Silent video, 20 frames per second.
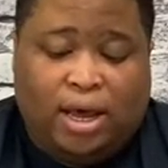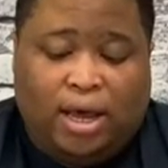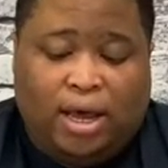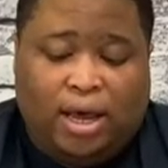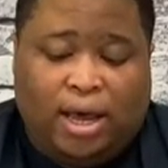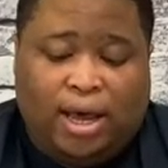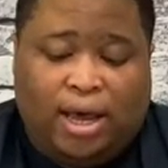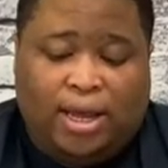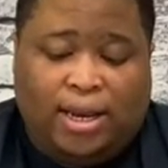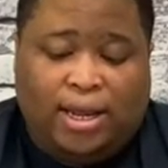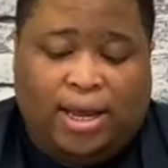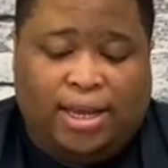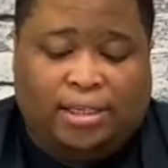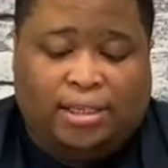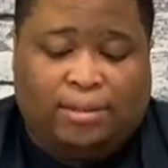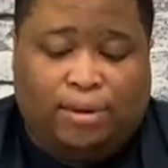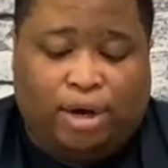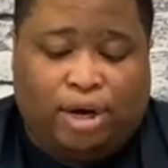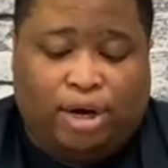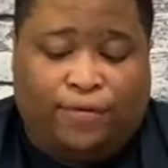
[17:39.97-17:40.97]
in his
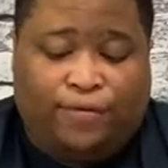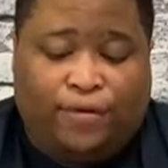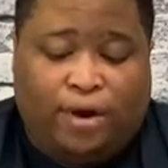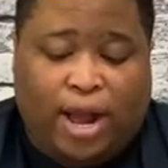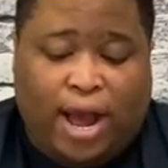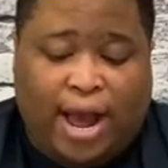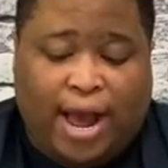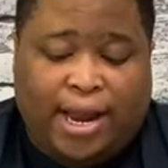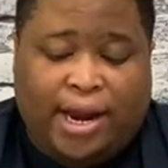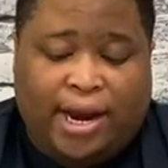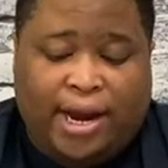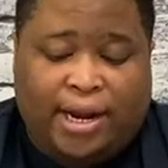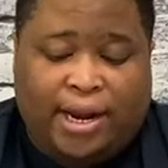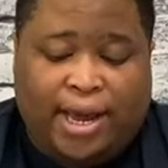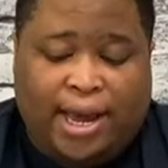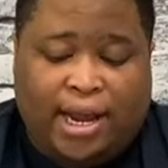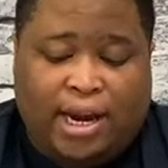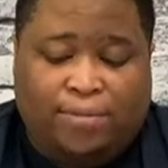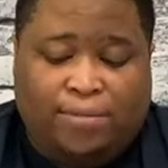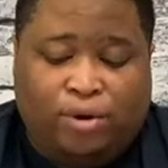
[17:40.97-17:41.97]
murder for hire and
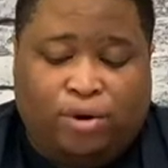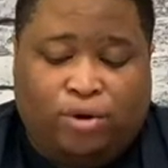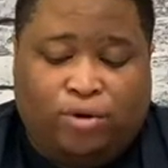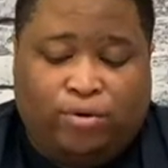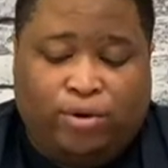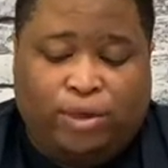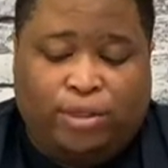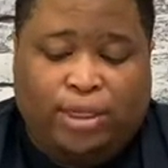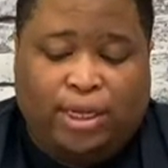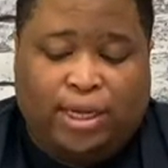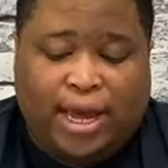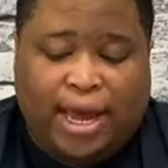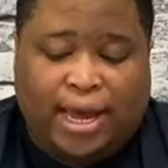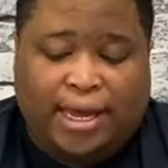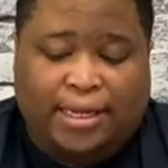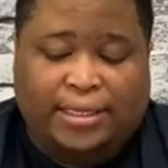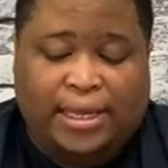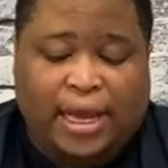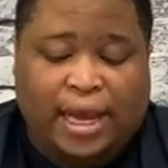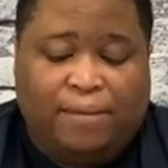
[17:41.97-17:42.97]
animal cruelty
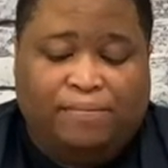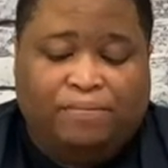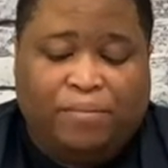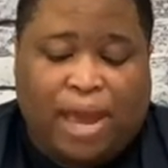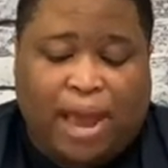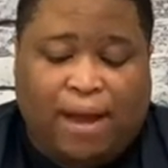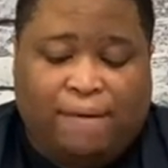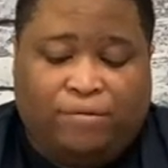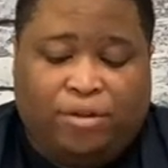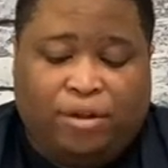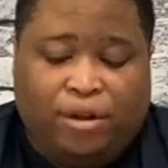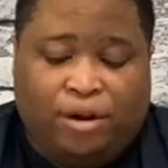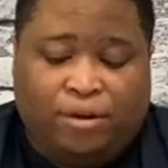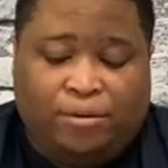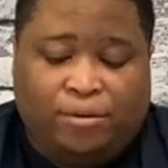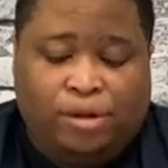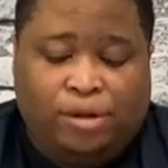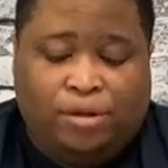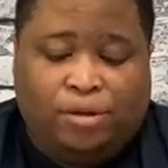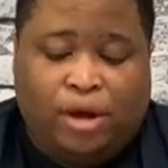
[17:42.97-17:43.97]
case after
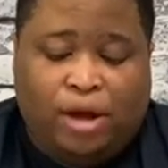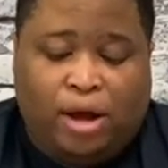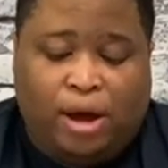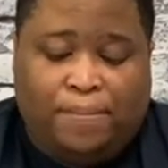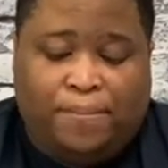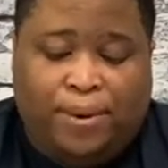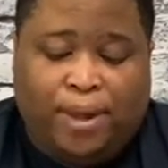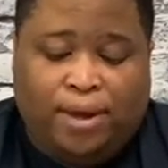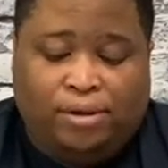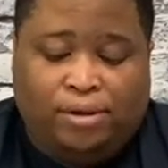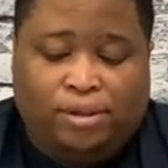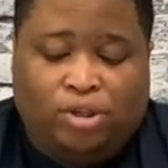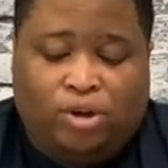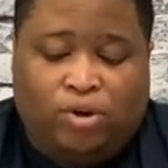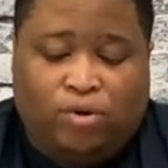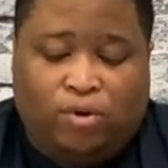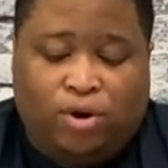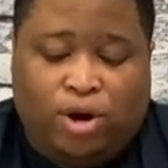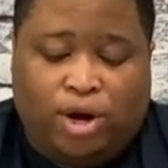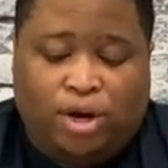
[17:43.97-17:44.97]
appeals
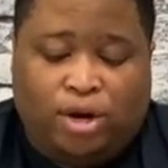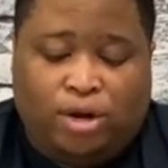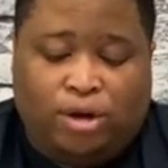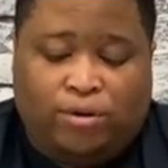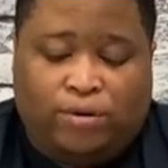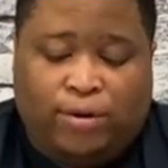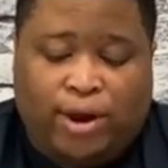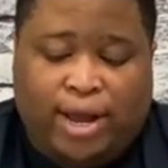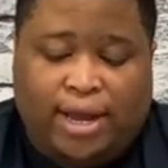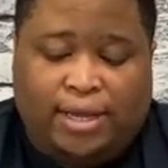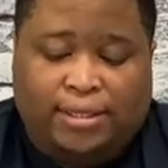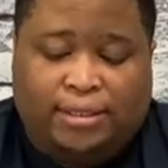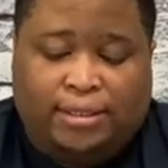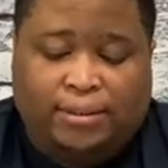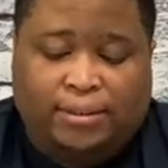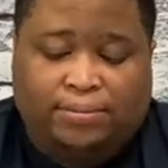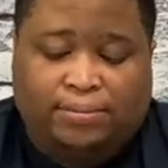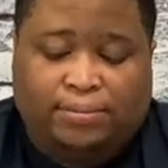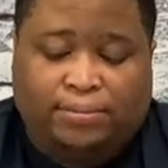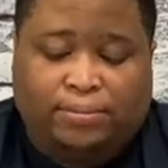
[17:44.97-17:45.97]
court grants.